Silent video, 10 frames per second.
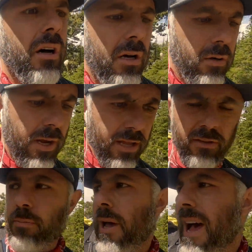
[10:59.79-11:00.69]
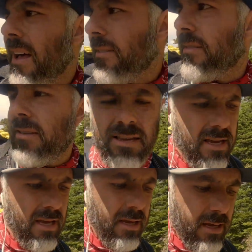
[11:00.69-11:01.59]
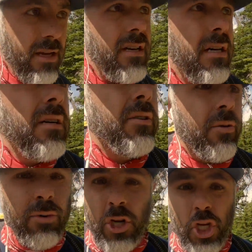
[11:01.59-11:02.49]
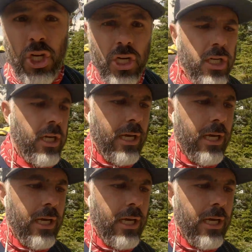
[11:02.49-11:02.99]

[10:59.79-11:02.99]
Red's Pass. Doing pretty good.